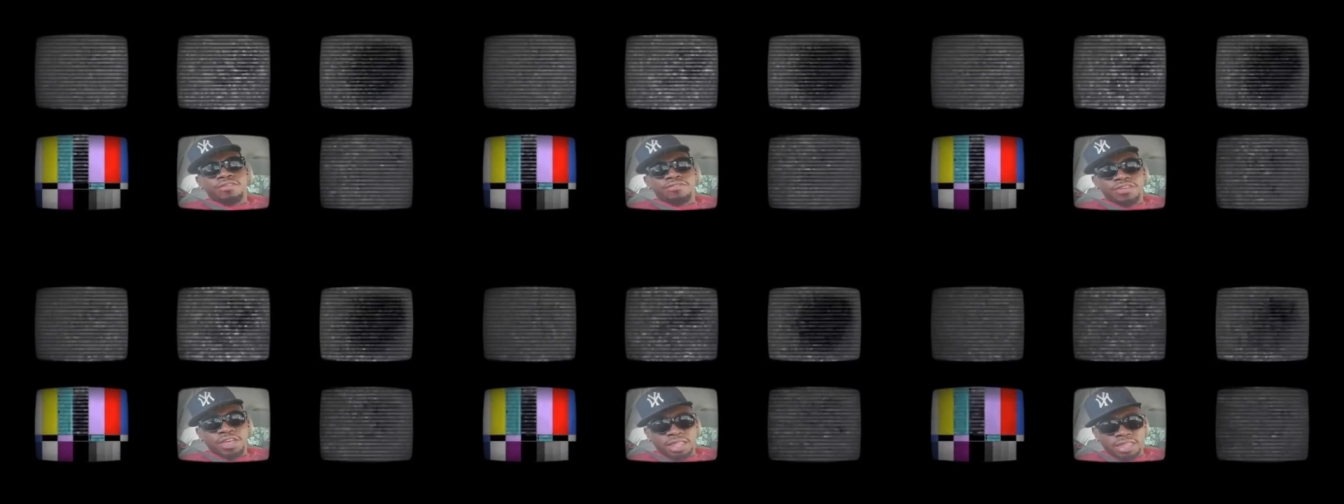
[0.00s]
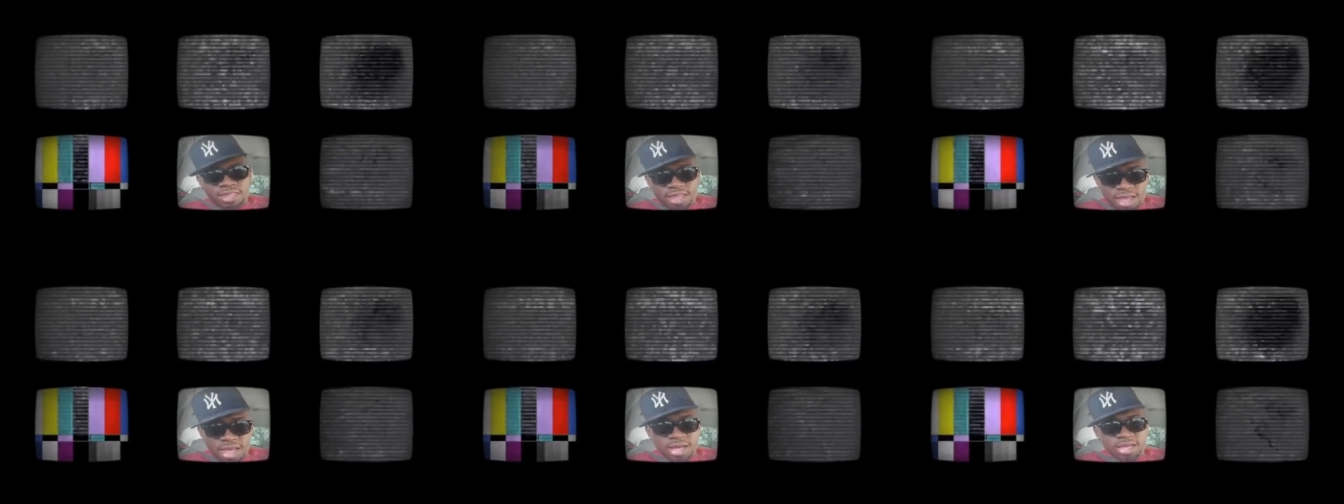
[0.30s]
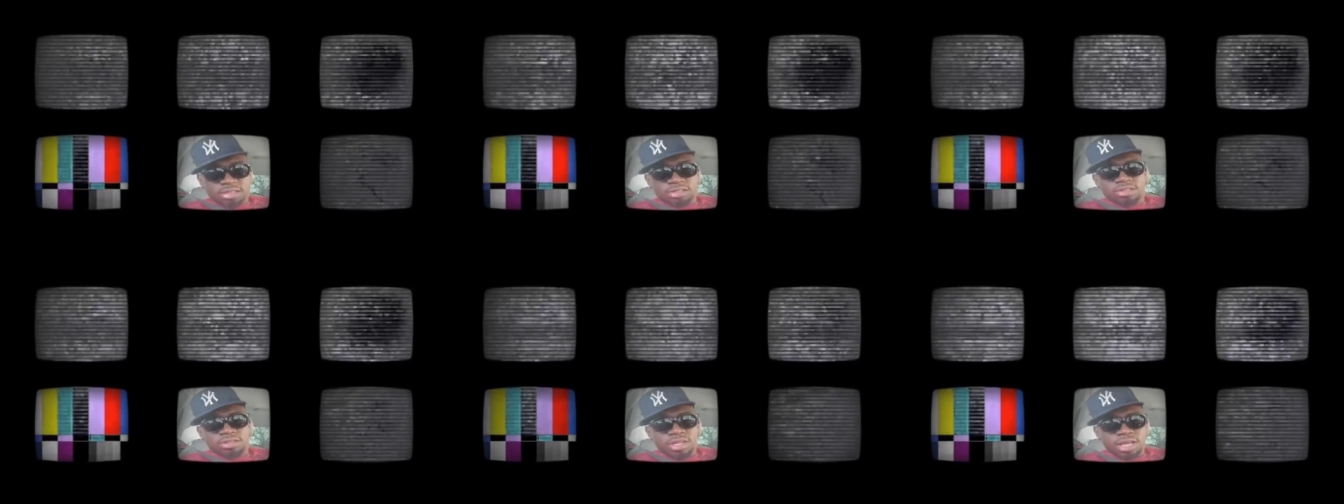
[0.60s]
you
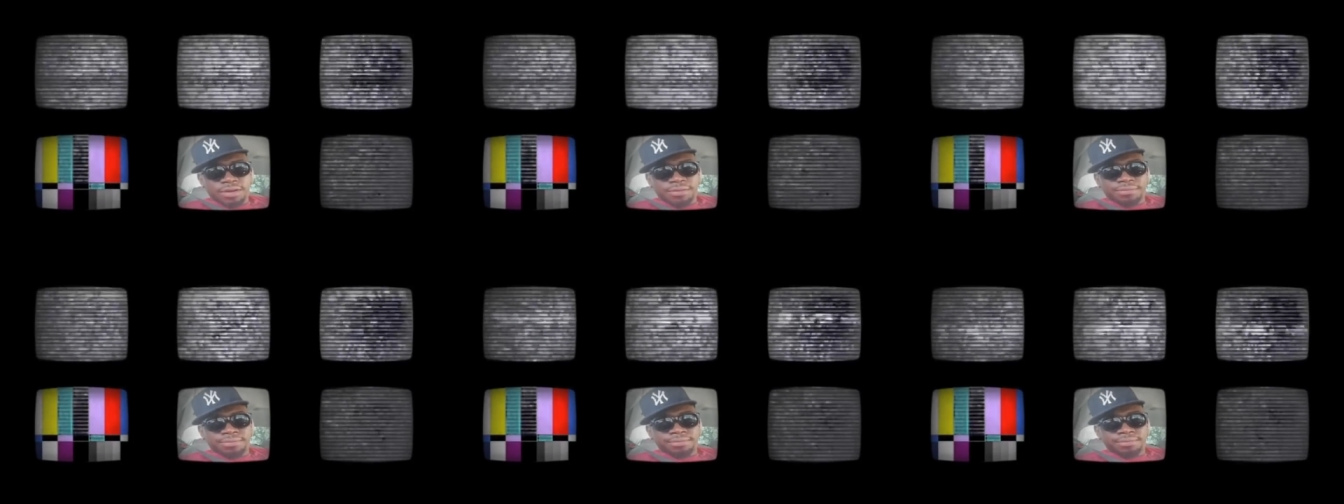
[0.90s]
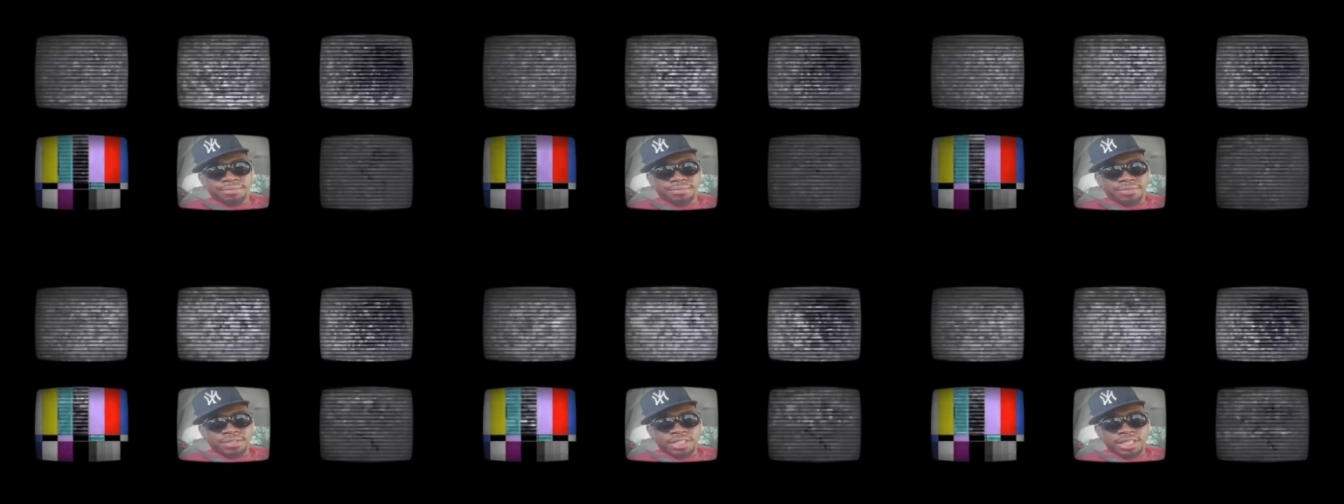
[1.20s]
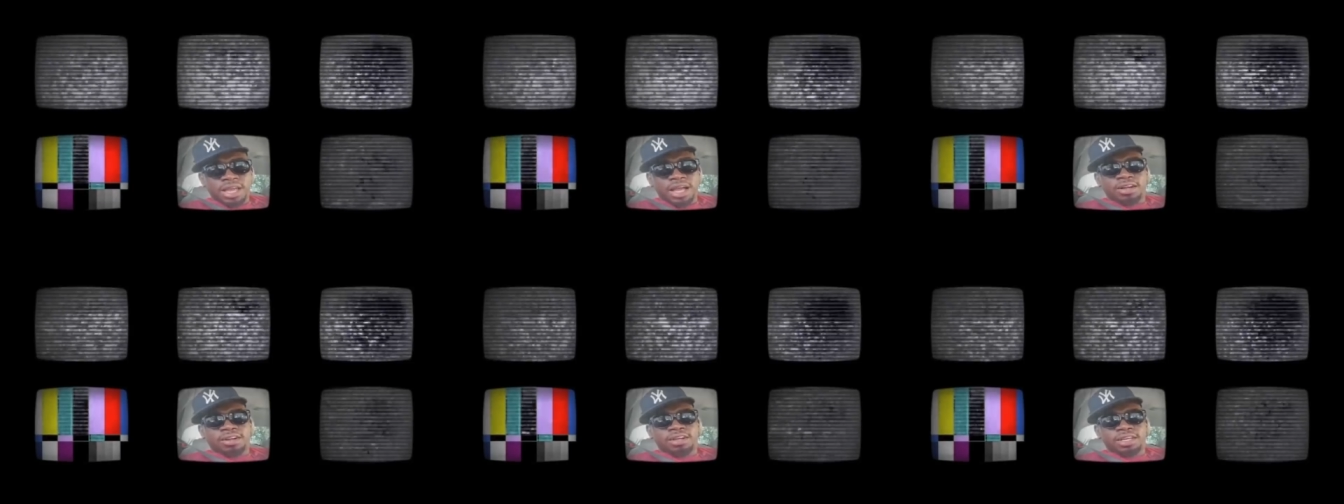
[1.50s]
talk to them,
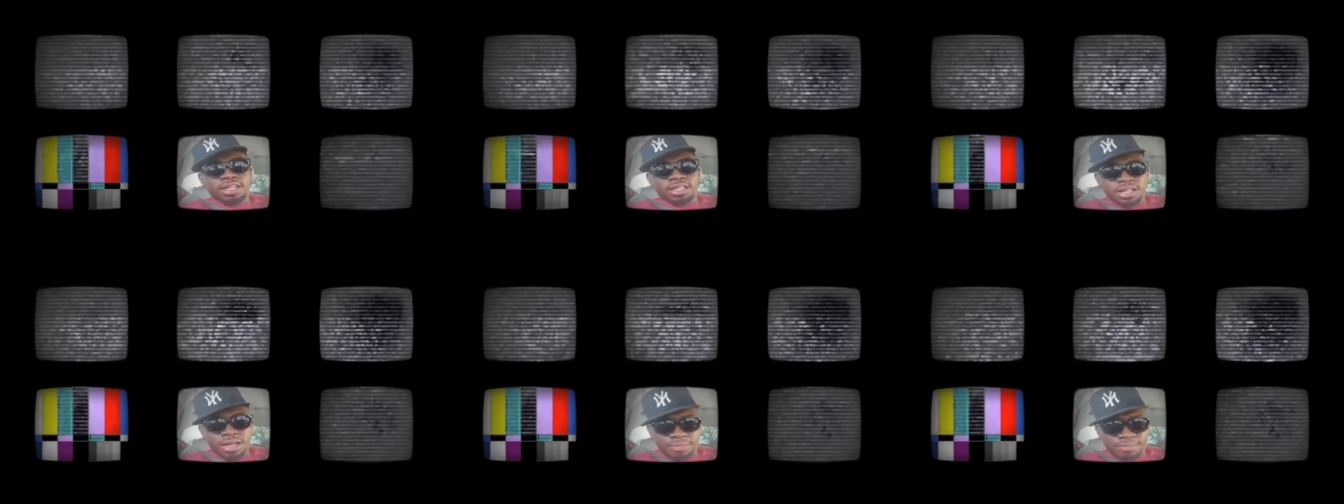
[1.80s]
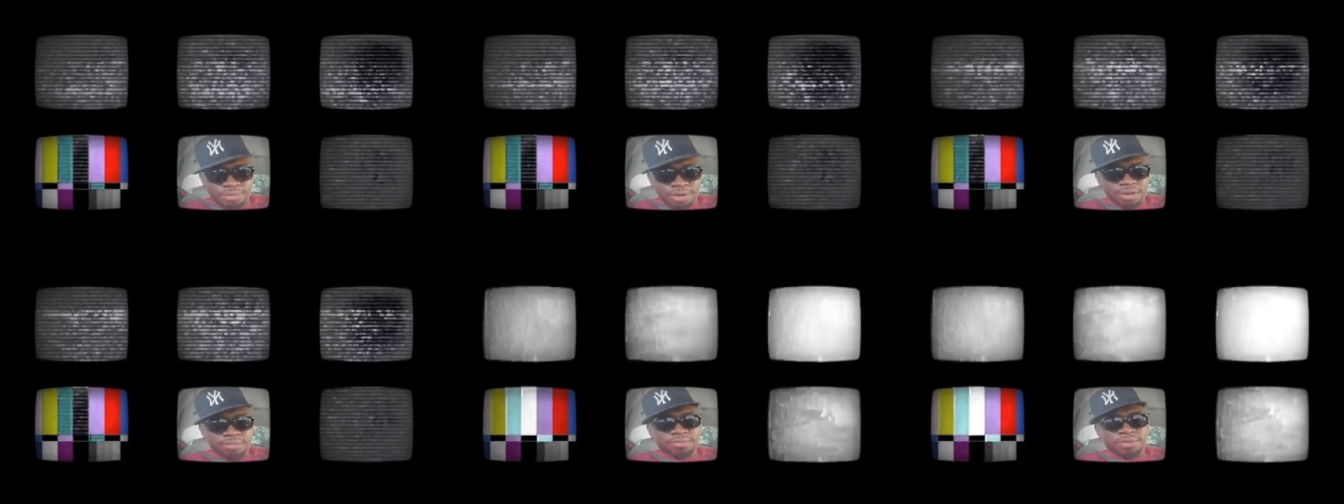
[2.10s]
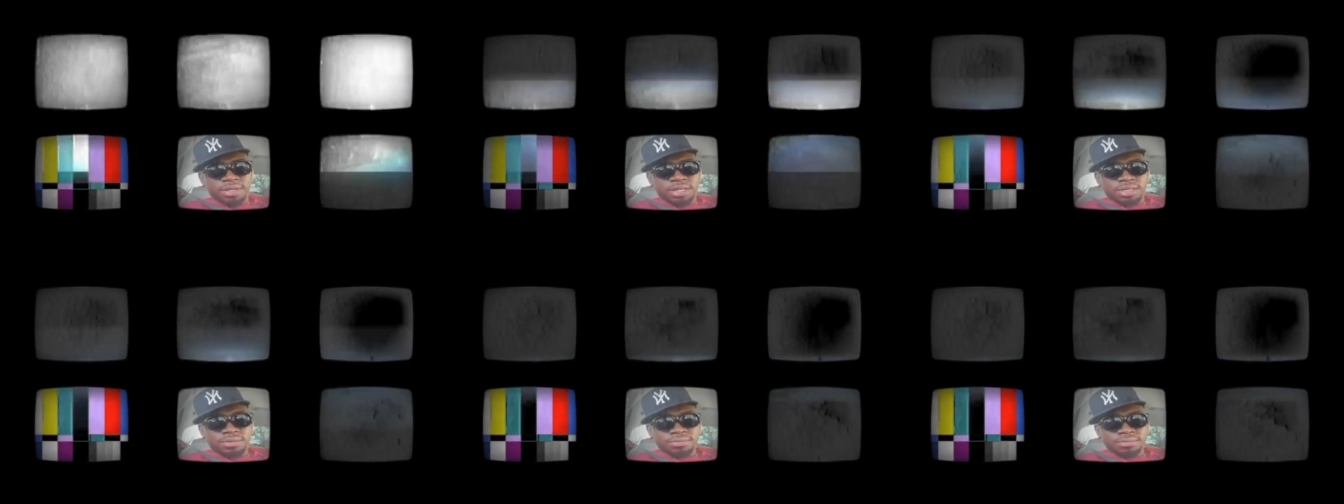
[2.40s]
you are going to in a
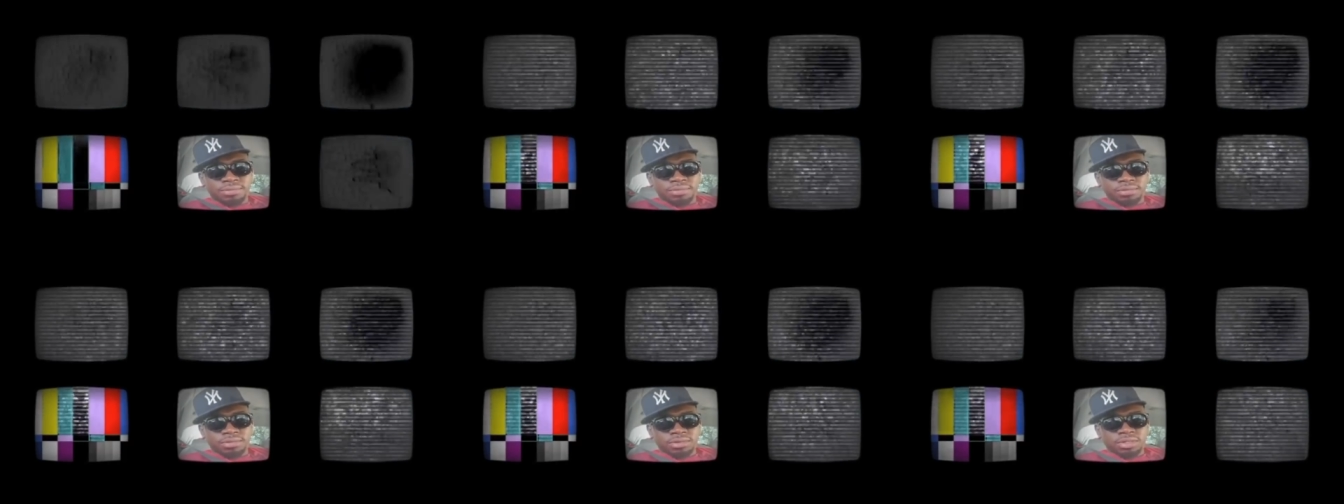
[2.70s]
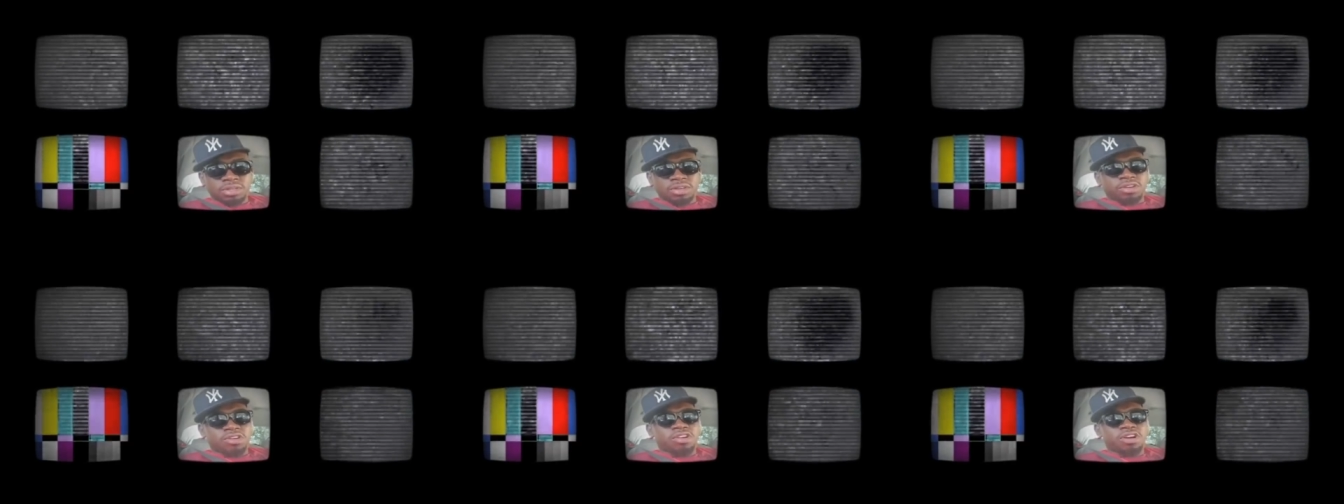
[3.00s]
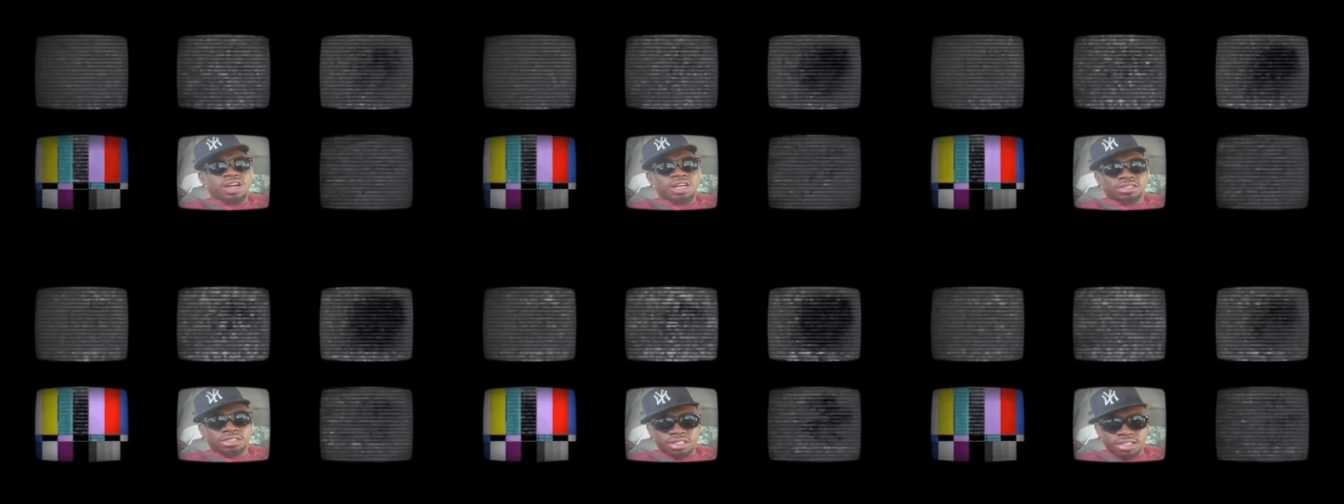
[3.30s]
problem.
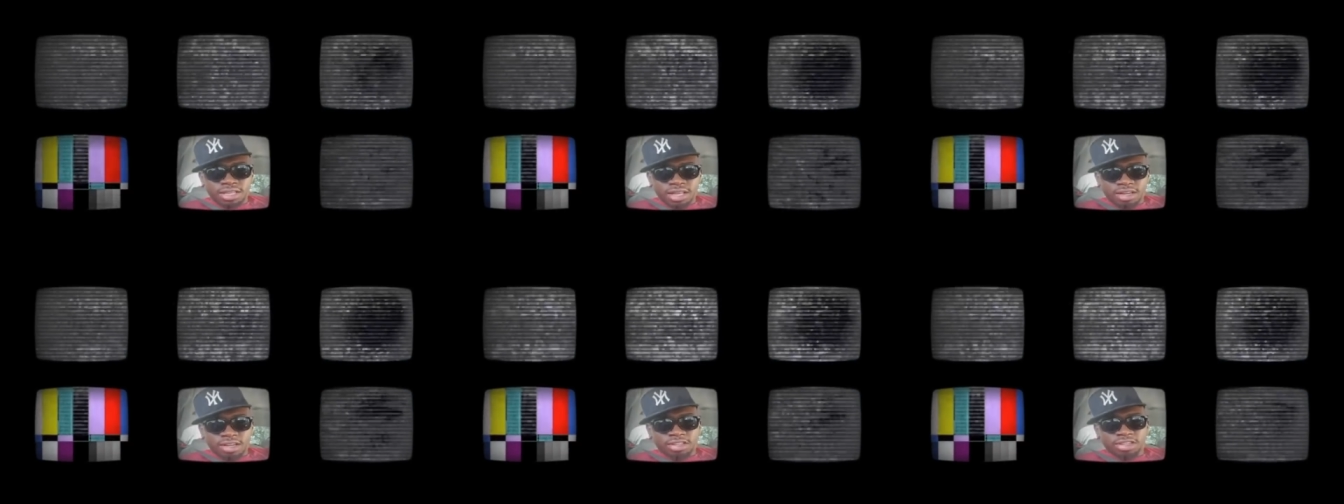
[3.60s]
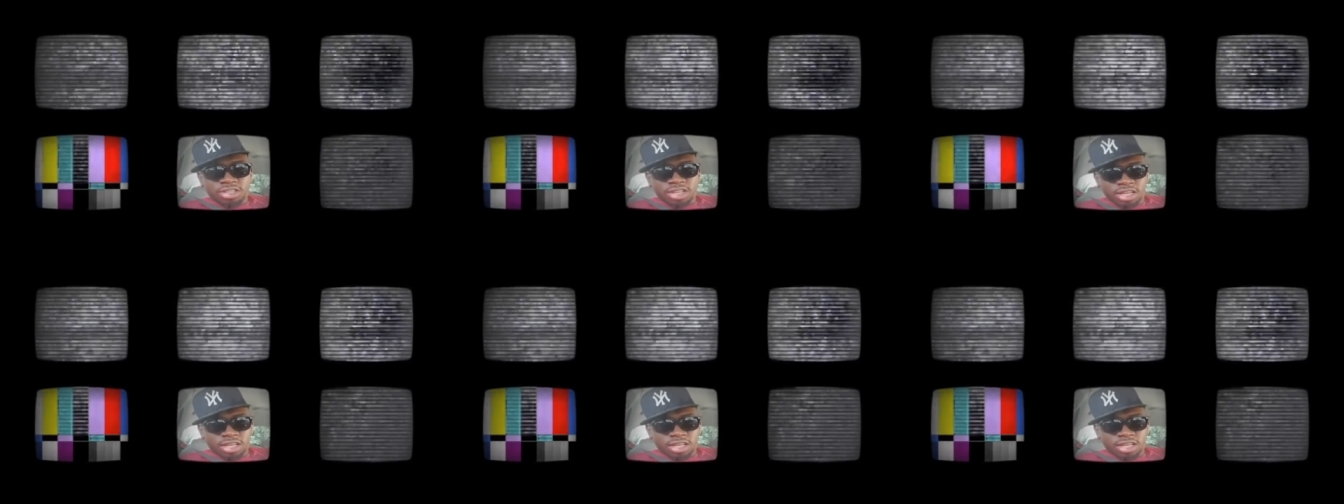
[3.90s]
Crosses are going to take